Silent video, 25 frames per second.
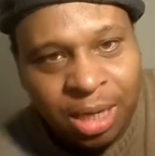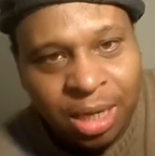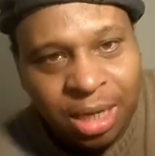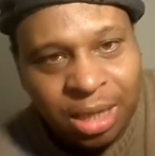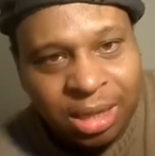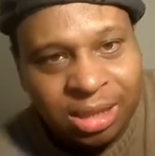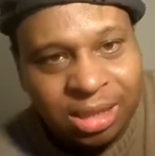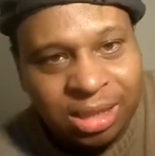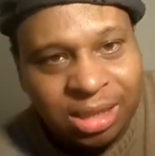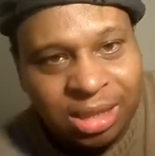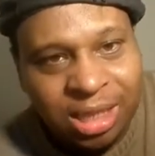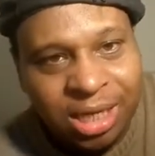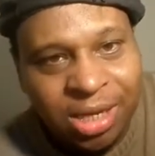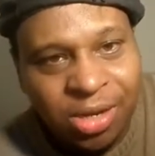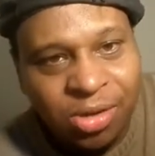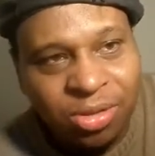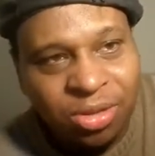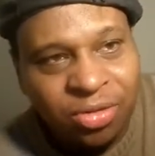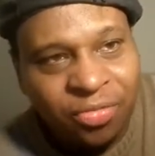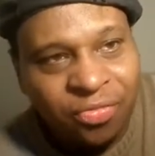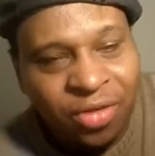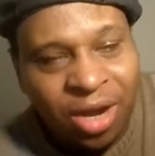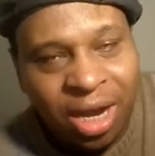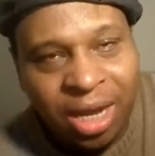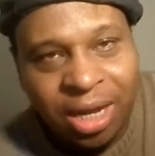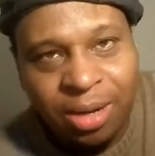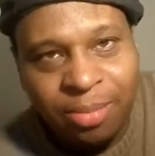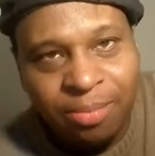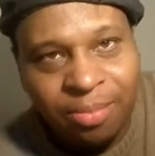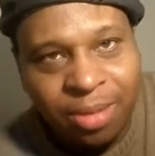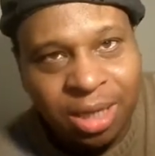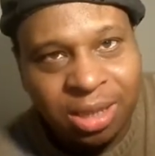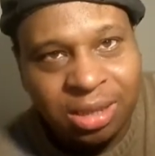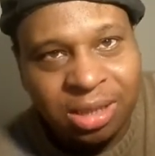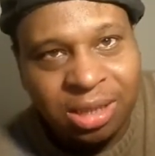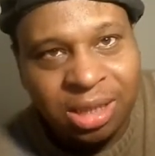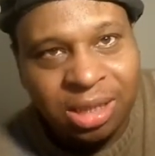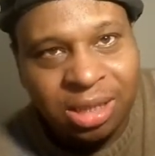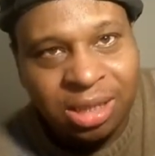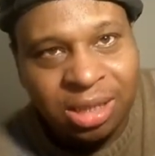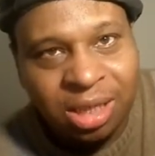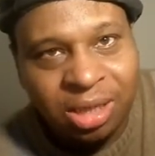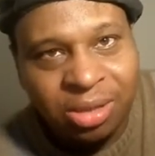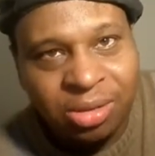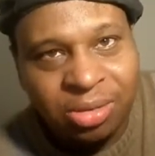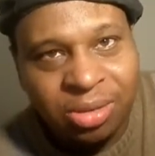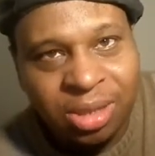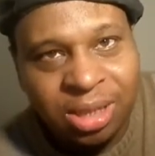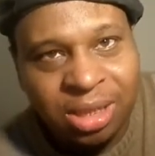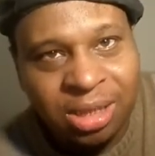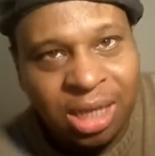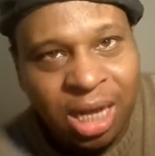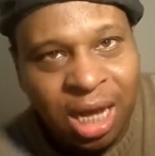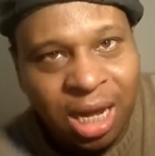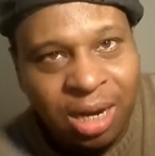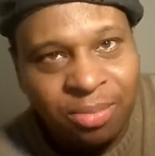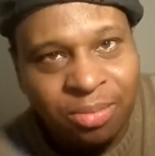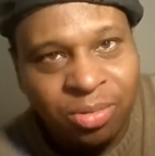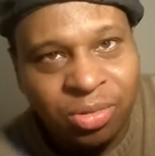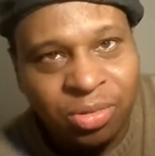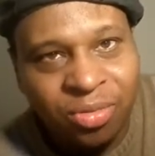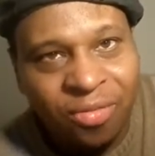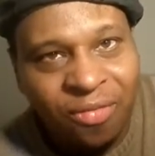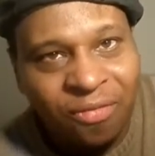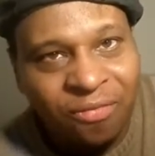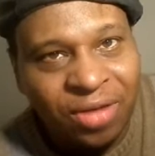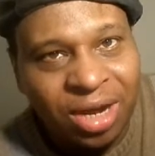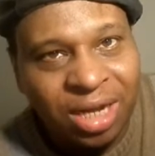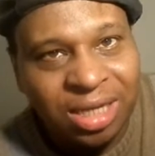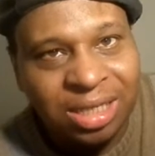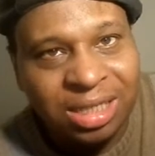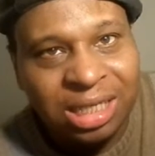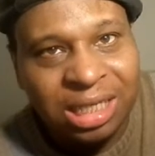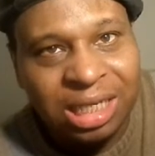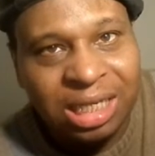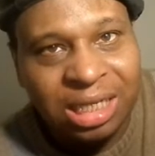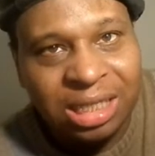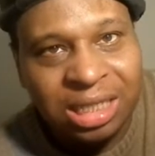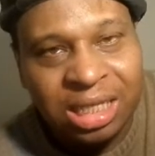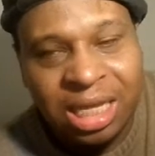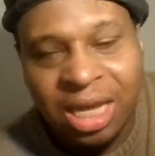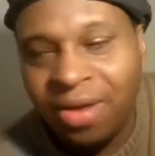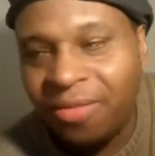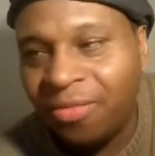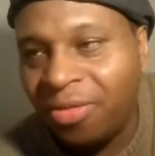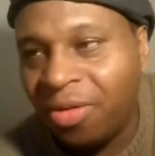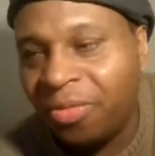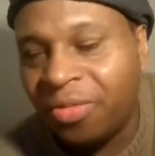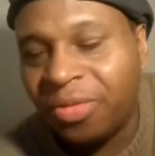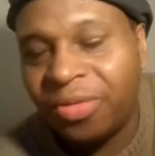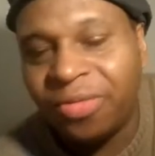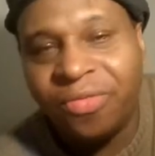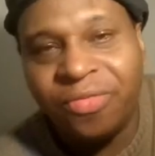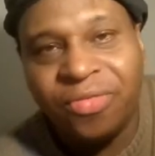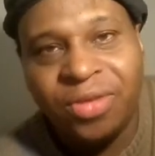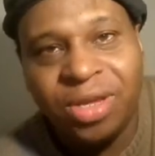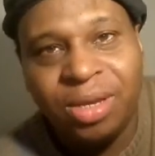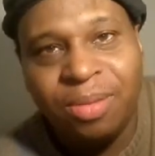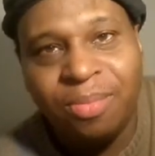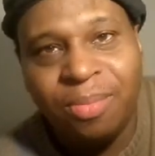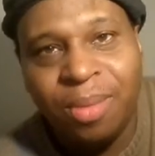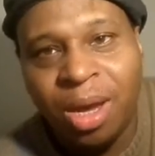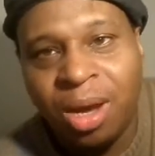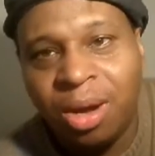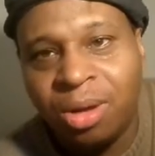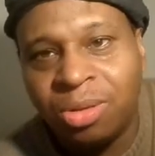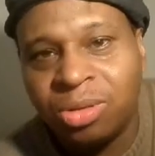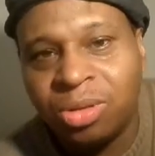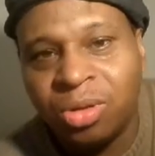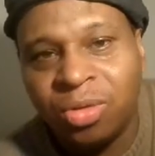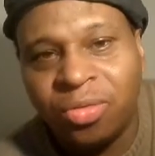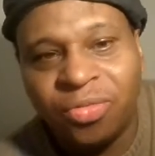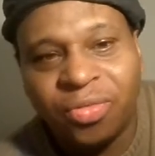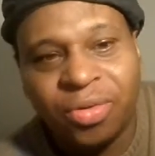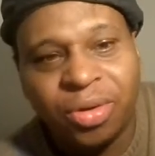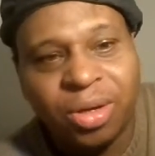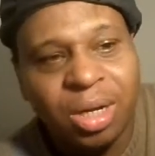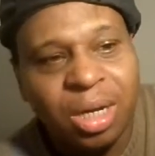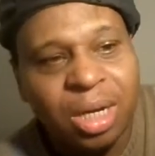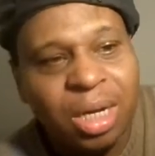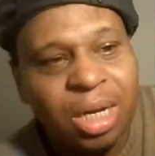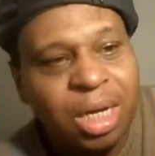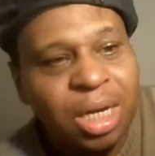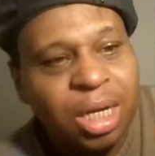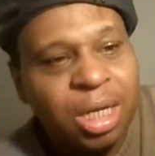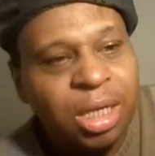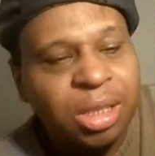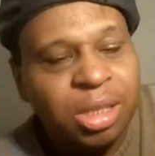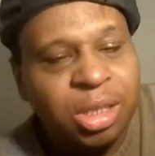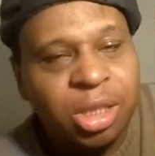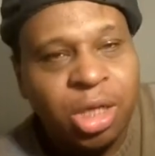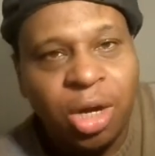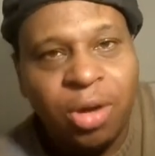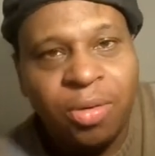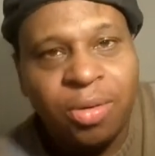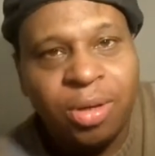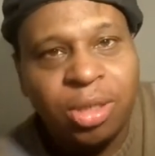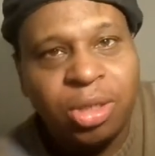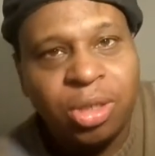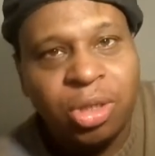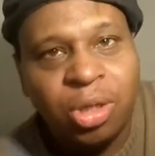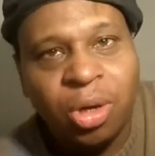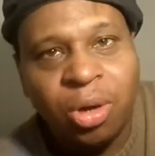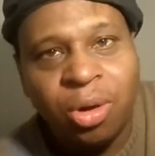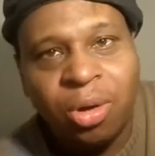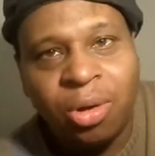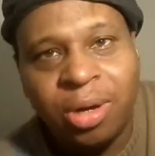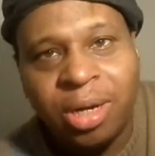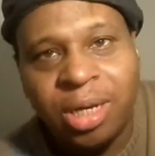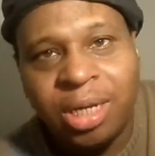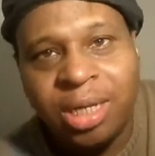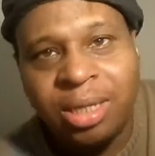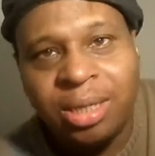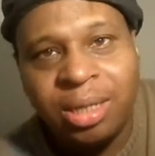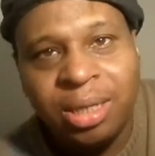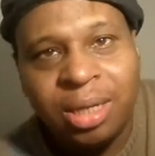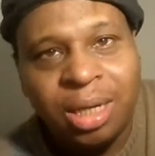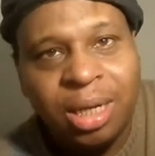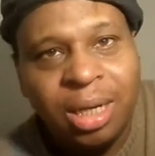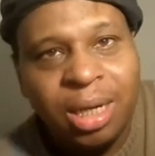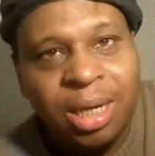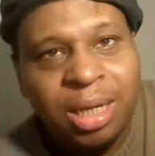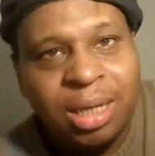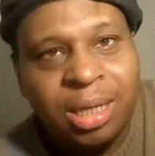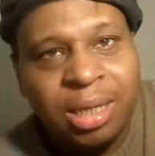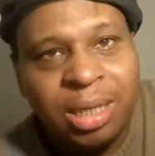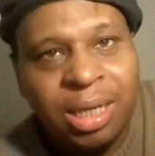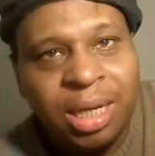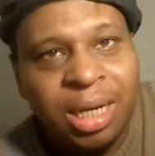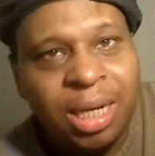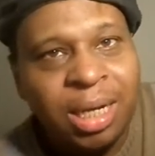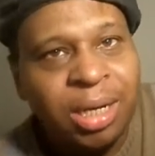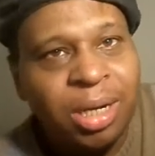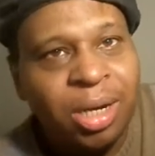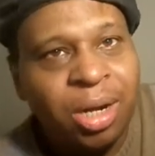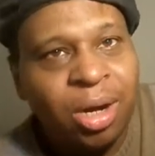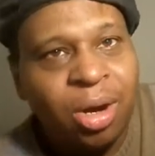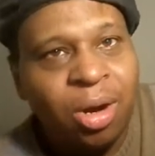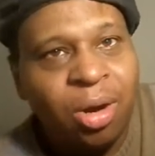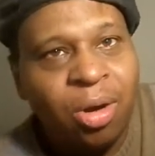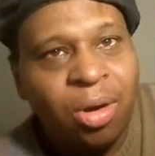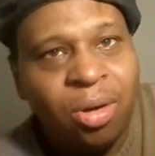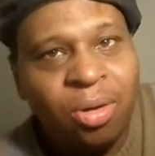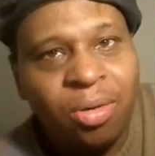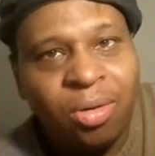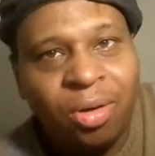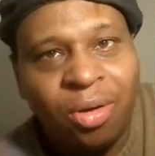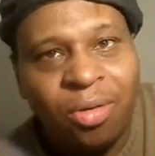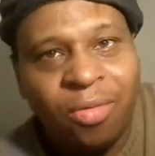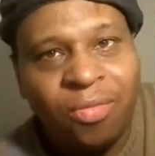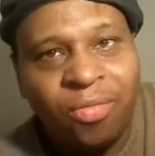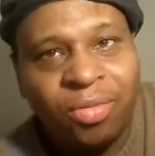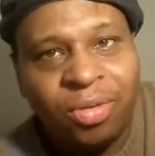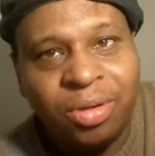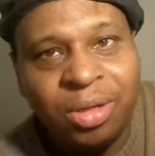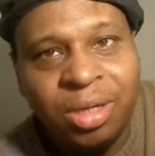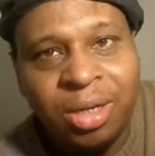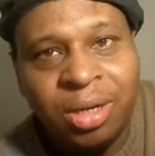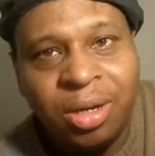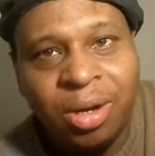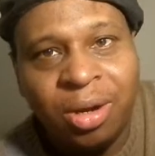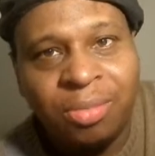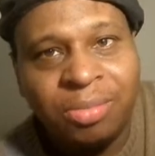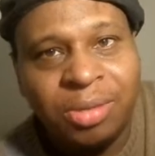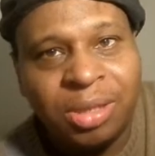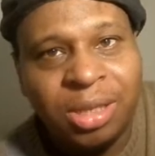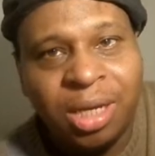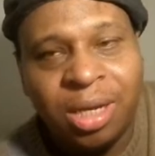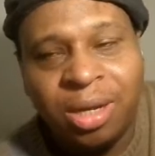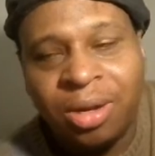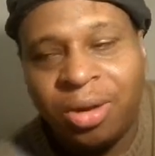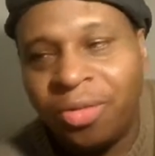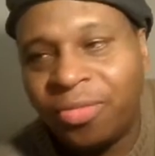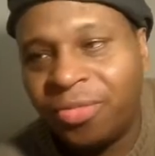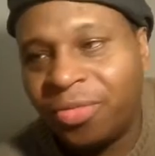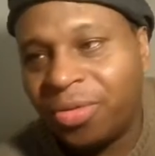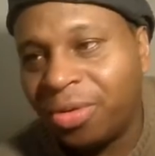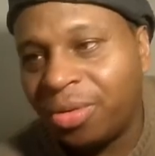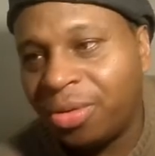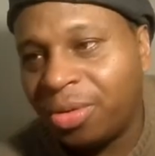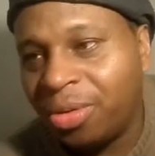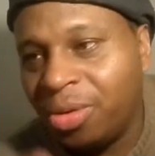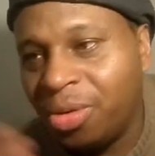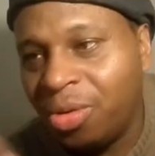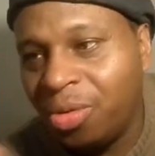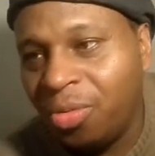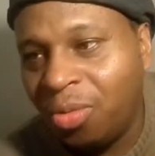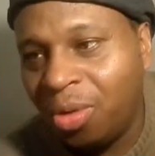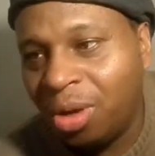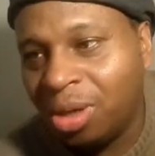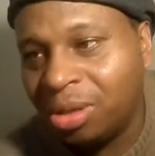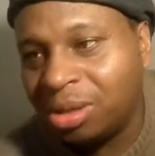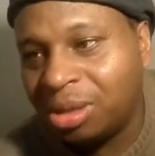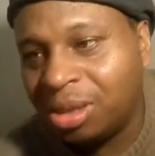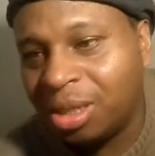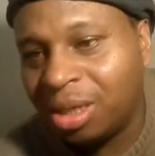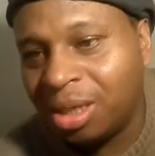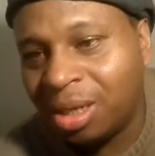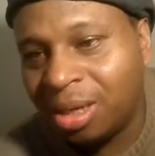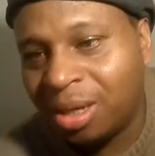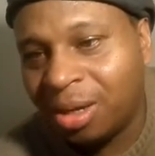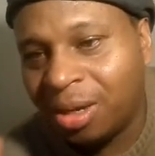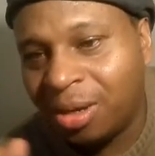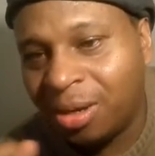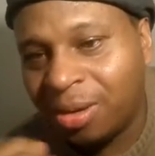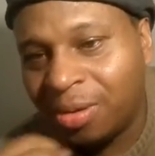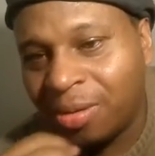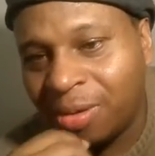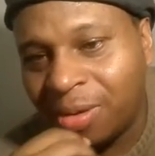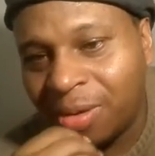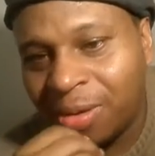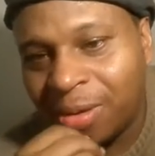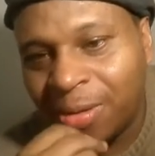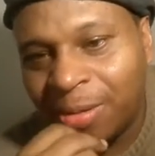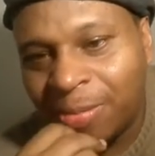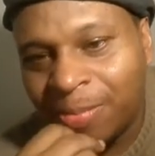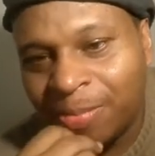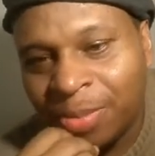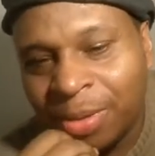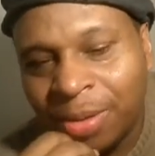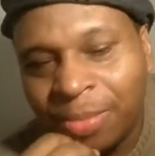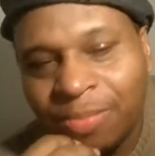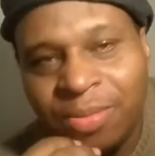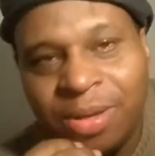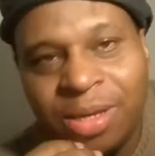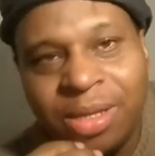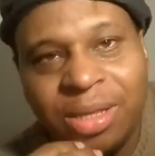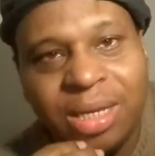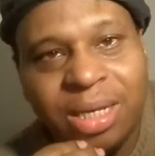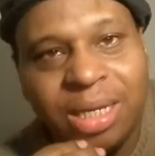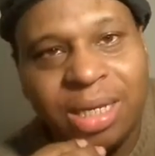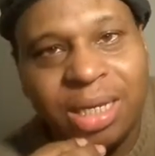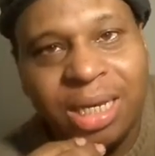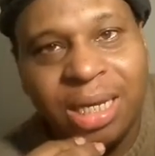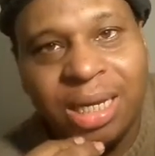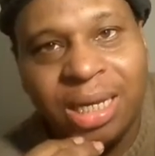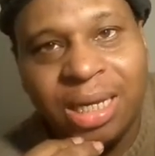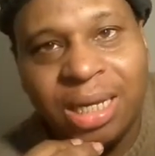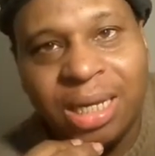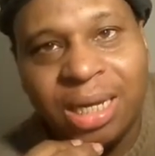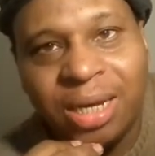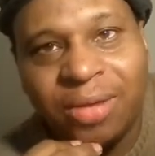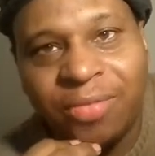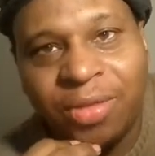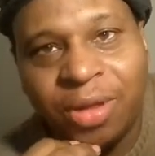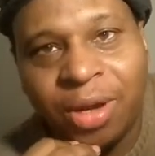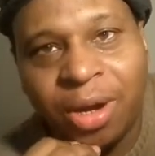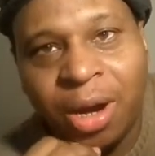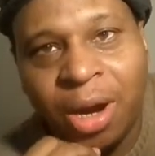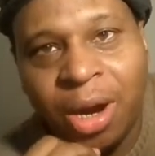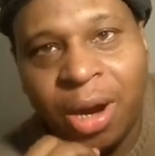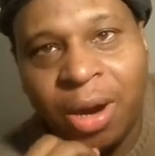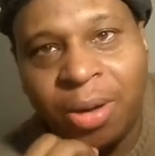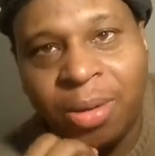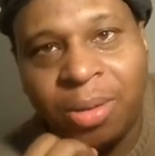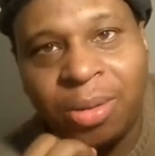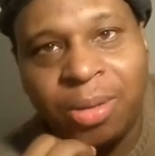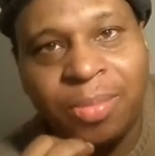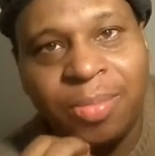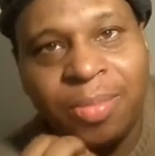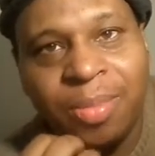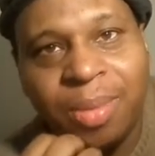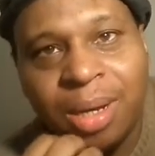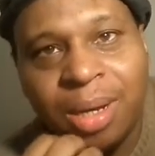Seals fight amongst each other. These animals will fight to the death over females, over territory. Over over who wants to be the king of the harem.